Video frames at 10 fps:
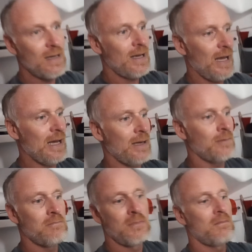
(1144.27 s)

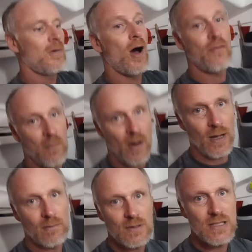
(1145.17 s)
in half a mile.
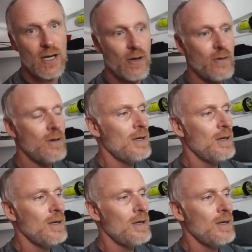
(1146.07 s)
So